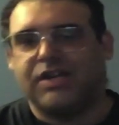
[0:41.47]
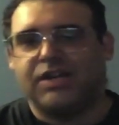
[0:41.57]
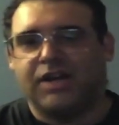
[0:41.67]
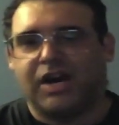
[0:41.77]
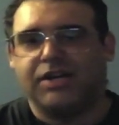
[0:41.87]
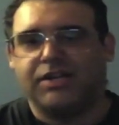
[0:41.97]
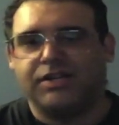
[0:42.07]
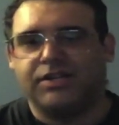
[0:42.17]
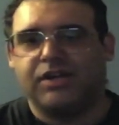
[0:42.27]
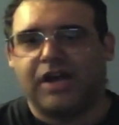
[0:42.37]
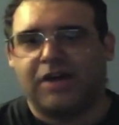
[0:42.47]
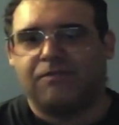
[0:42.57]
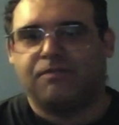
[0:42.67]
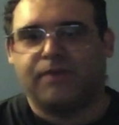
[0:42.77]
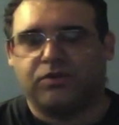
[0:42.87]
not in
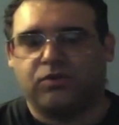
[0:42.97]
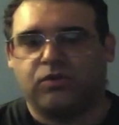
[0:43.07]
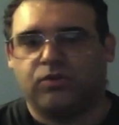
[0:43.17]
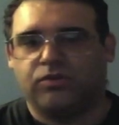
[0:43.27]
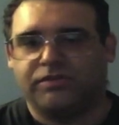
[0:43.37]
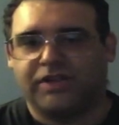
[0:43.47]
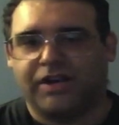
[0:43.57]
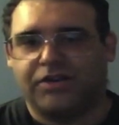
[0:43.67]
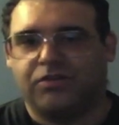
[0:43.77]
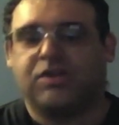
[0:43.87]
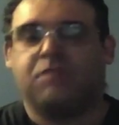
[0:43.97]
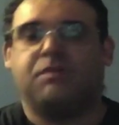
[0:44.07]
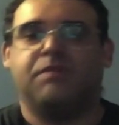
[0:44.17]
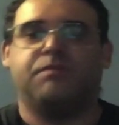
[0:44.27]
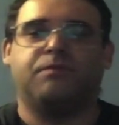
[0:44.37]
alphabetical order of title.
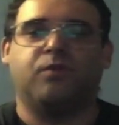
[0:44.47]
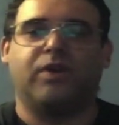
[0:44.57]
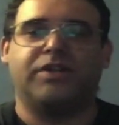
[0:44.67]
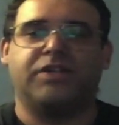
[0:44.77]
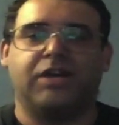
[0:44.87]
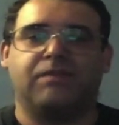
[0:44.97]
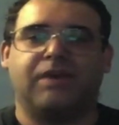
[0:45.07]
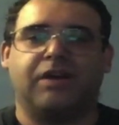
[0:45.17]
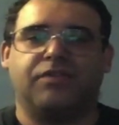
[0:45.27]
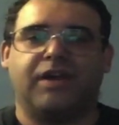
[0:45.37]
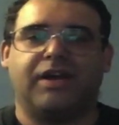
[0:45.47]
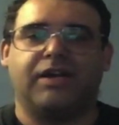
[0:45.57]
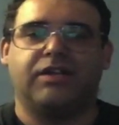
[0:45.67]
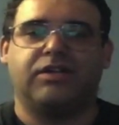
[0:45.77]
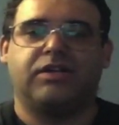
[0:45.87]
But before I talk about
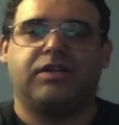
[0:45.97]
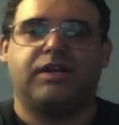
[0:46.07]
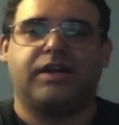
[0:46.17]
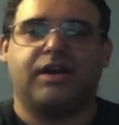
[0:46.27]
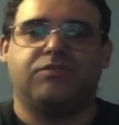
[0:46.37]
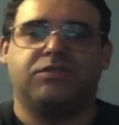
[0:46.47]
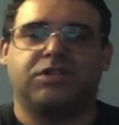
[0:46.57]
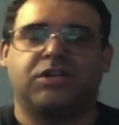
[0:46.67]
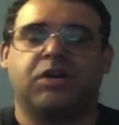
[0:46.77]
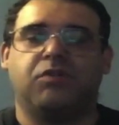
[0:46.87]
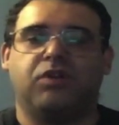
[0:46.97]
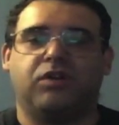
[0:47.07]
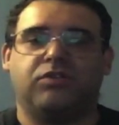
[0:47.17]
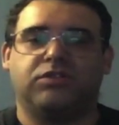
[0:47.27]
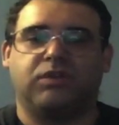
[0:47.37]
that, there's a couple
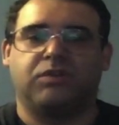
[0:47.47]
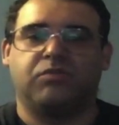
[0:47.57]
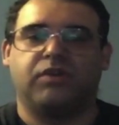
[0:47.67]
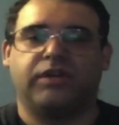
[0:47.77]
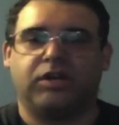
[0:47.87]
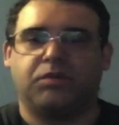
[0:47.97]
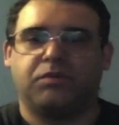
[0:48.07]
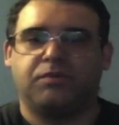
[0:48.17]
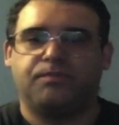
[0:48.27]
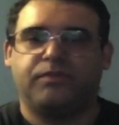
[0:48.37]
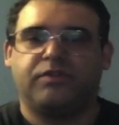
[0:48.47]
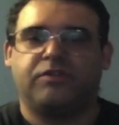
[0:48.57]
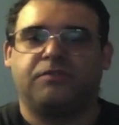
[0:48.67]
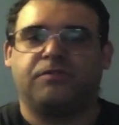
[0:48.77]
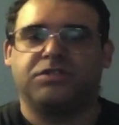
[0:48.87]
others I want to bring up.
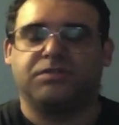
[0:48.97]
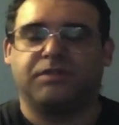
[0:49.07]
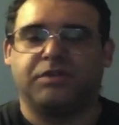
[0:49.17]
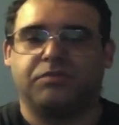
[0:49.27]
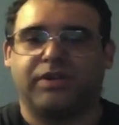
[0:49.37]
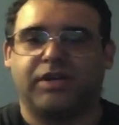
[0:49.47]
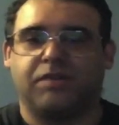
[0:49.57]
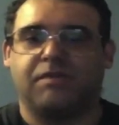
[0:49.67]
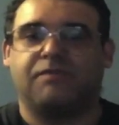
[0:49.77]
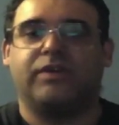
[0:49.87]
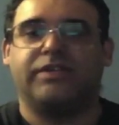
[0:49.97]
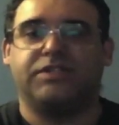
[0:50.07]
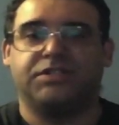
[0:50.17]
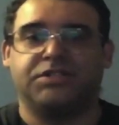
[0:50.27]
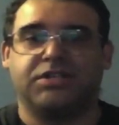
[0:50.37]
The first I'm going to bring up, I've already
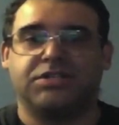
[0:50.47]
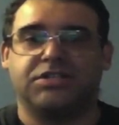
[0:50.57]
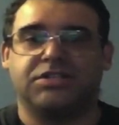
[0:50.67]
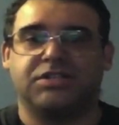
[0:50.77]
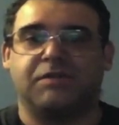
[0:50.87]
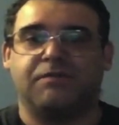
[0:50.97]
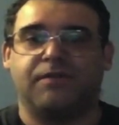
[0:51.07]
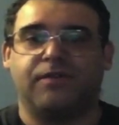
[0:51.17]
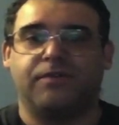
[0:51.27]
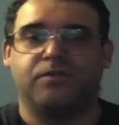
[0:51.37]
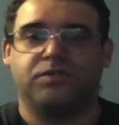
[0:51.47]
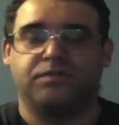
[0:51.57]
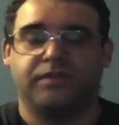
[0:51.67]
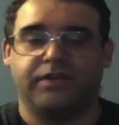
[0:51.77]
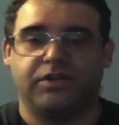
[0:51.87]
discussed this on my very
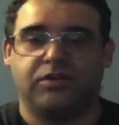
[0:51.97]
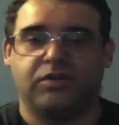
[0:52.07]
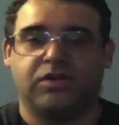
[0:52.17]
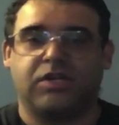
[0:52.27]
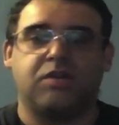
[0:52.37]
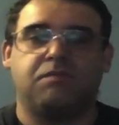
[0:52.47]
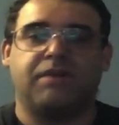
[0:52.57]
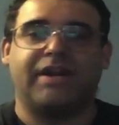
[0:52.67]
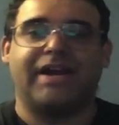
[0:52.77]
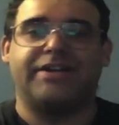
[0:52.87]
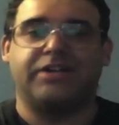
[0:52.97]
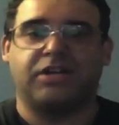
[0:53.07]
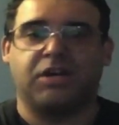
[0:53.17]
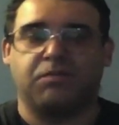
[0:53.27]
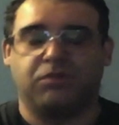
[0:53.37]
first video, but I added a
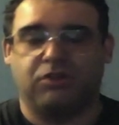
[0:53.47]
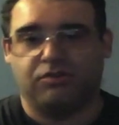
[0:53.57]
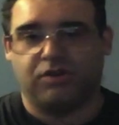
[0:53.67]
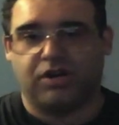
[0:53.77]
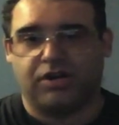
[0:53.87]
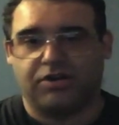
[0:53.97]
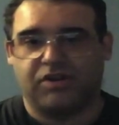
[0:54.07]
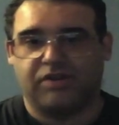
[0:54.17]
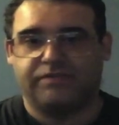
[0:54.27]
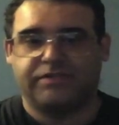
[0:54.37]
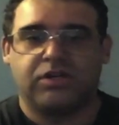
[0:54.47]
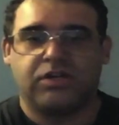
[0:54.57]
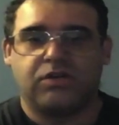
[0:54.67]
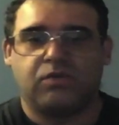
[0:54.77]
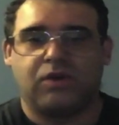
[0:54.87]
couple other autographs
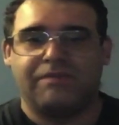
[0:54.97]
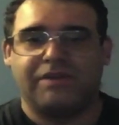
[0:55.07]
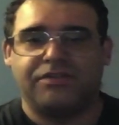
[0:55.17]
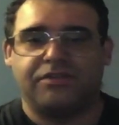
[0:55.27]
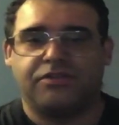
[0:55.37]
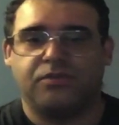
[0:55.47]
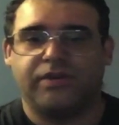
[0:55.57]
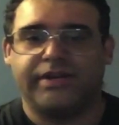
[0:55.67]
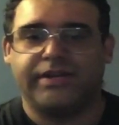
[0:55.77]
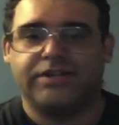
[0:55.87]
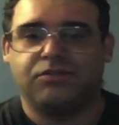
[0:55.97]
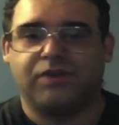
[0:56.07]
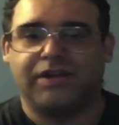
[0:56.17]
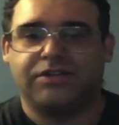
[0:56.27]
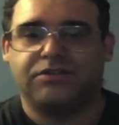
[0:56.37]
where I met the three
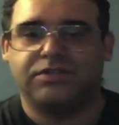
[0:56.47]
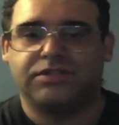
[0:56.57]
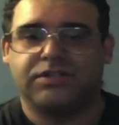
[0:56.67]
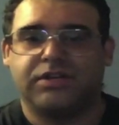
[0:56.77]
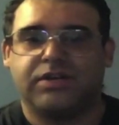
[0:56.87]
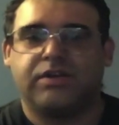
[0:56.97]
directors,